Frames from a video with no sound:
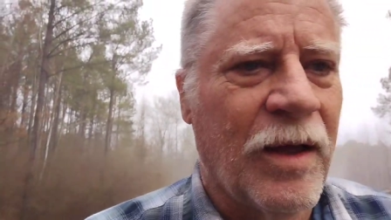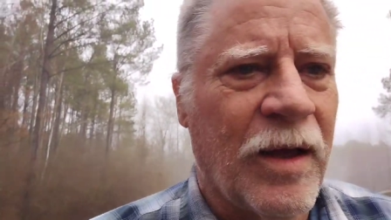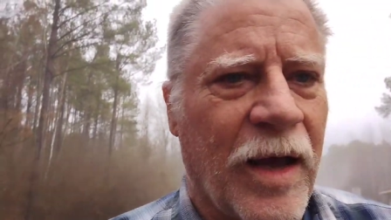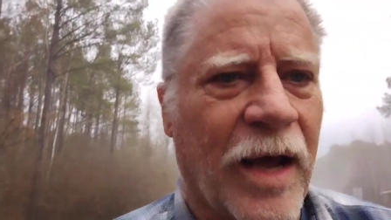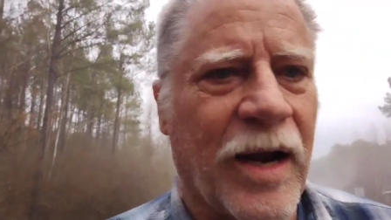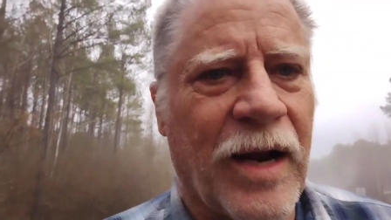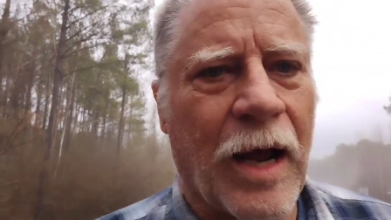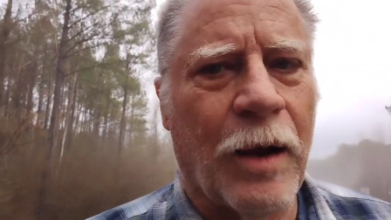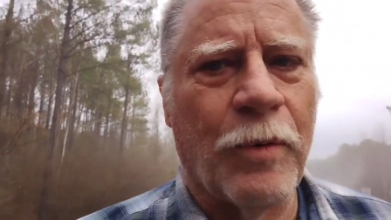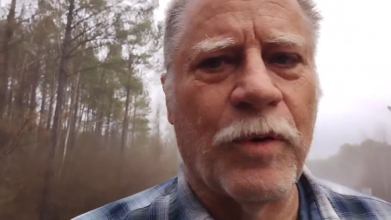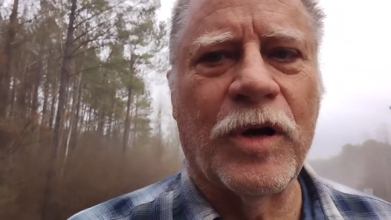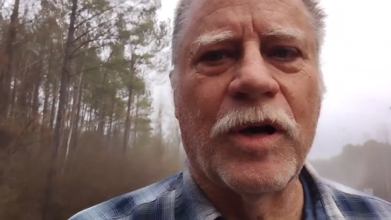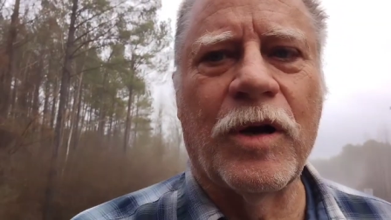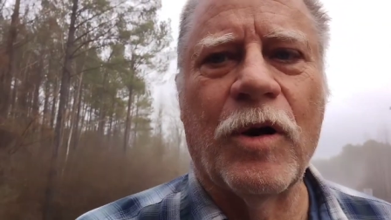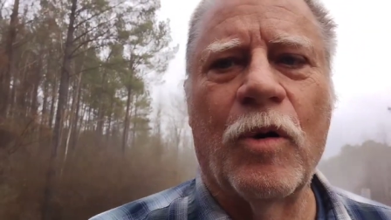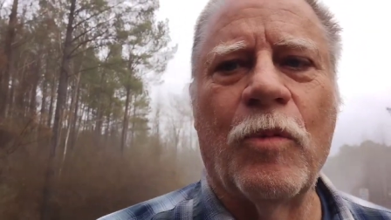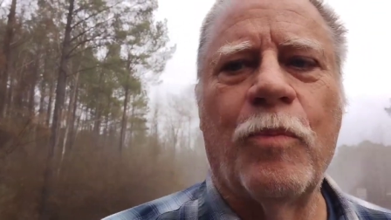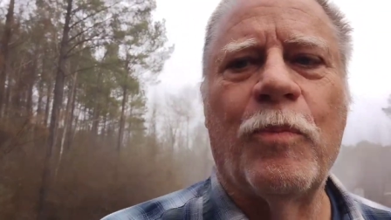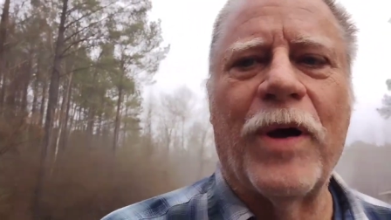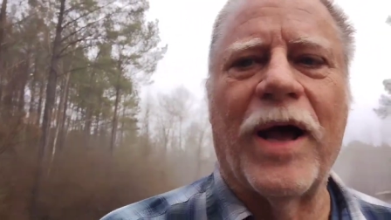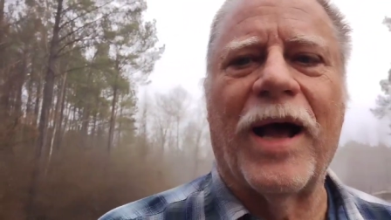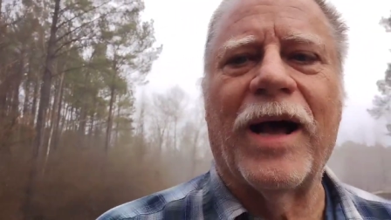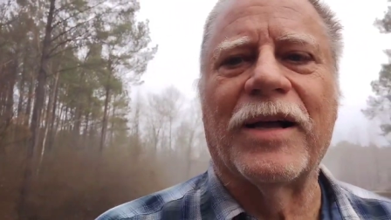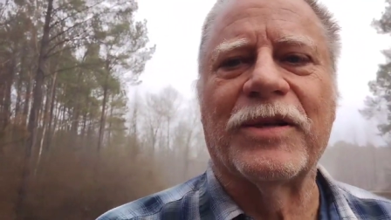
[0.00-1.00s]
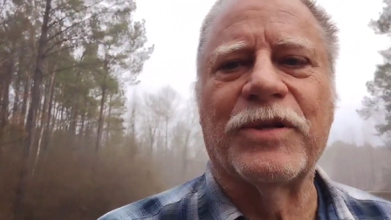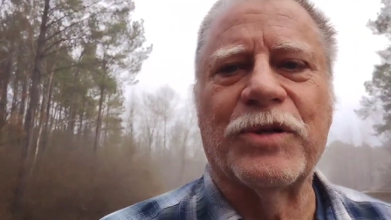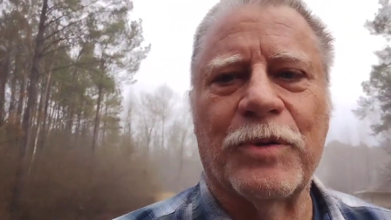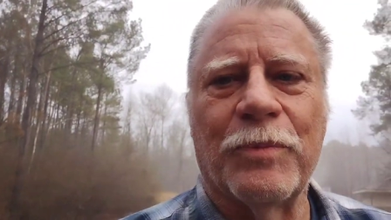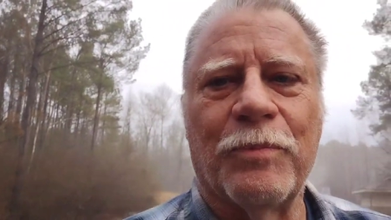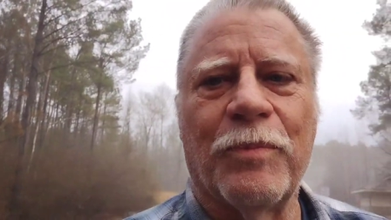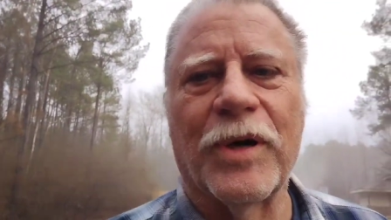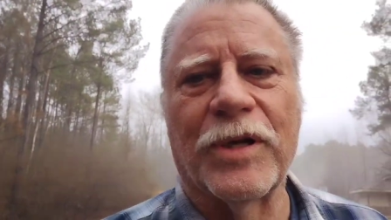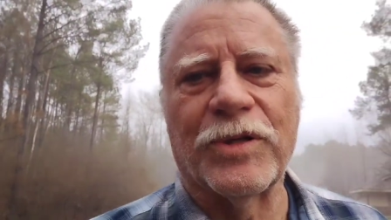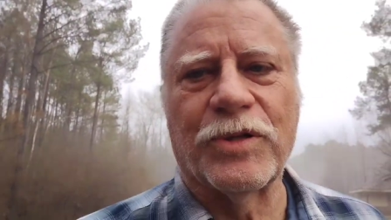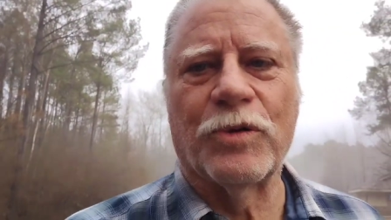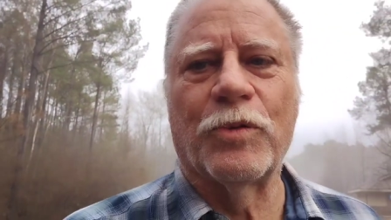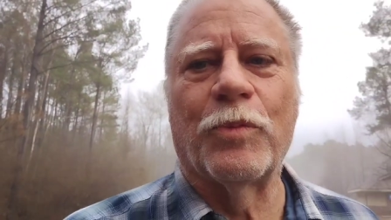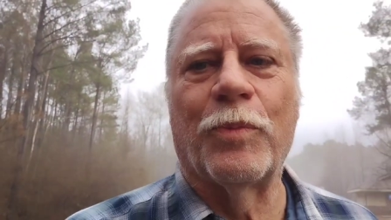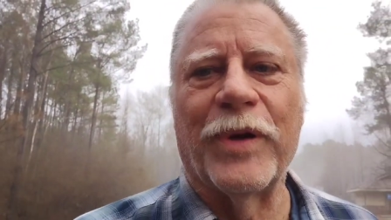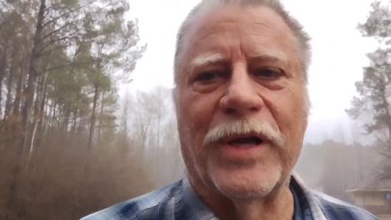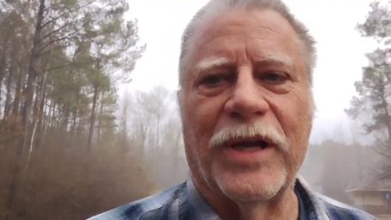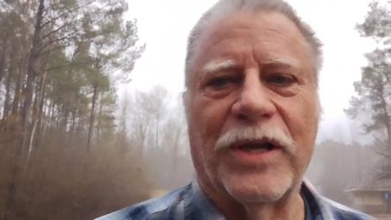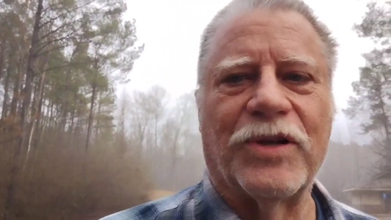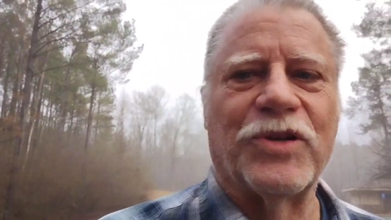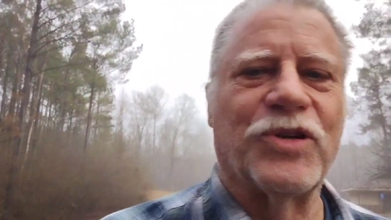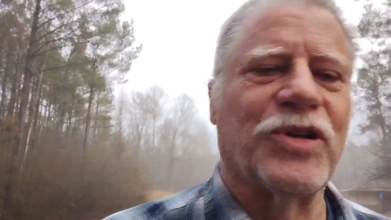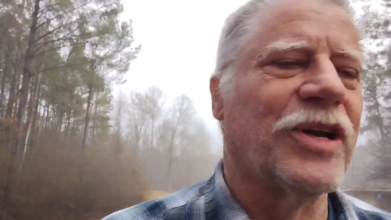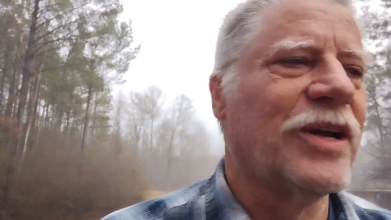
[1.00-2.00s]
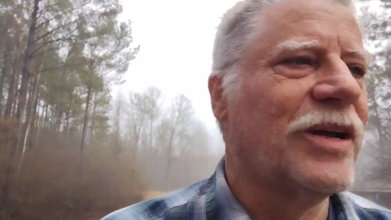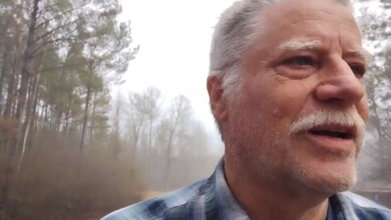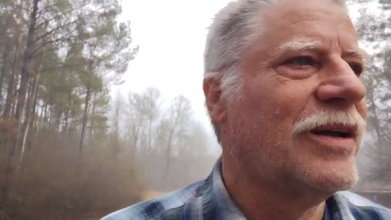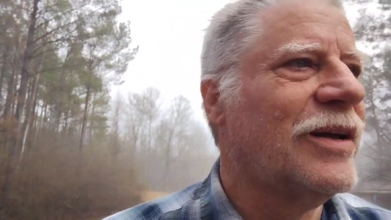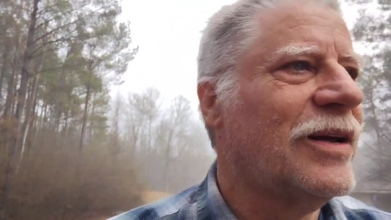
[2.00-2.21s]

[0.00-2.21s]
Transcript: And I would go past Muscle Beach.